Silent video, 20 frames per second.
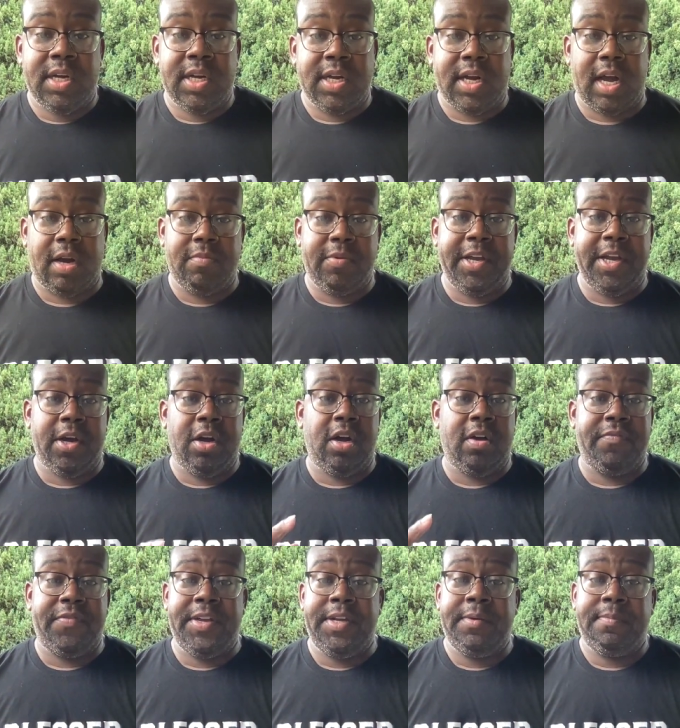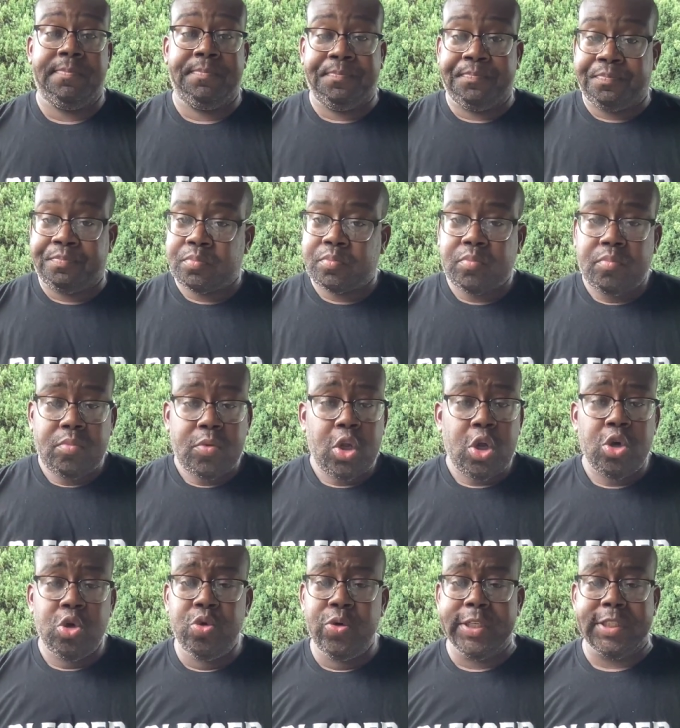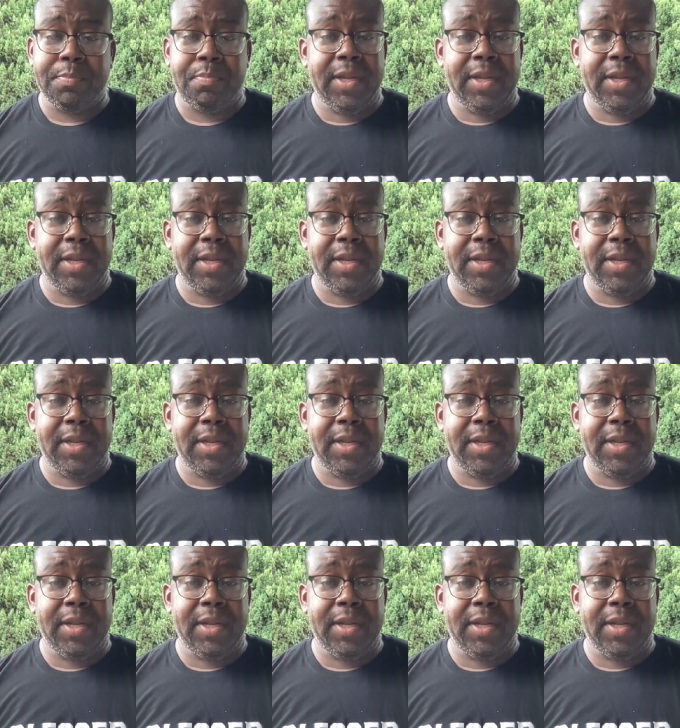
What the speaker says: Kyrie Irving, who is